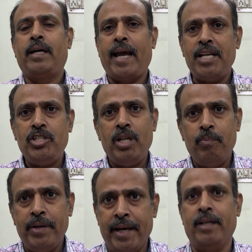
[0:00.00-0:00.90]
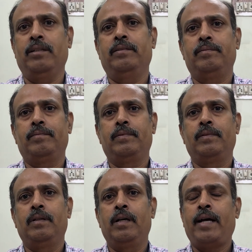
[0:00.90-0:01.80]
Catch them young,
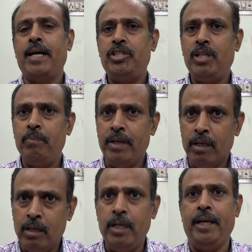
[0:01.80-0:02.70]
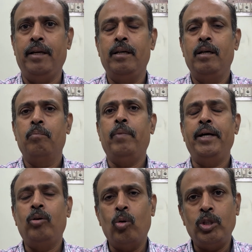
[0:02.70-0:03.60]
catch them early
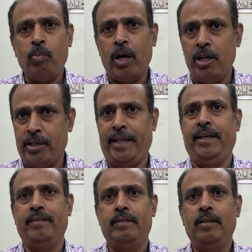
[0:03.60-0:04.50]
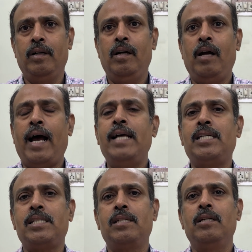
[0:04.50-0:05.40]
by growth monitoring,
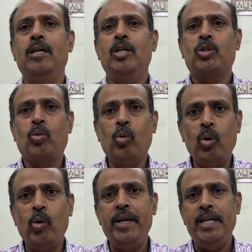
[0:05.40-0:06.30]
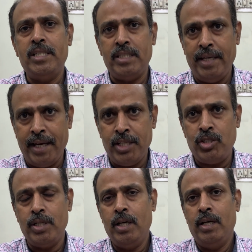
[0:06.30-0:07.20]
as school going is
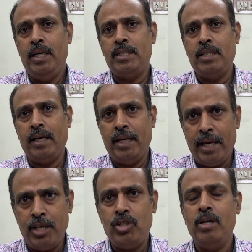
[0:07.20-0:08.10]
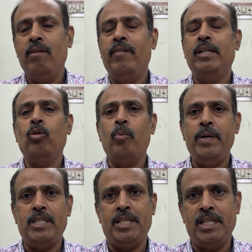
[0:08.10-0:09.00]
the age when the
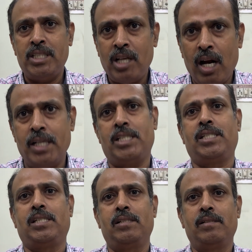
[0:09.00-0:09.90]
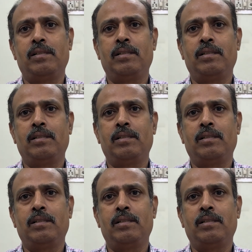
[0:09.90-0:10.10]
obesity starts.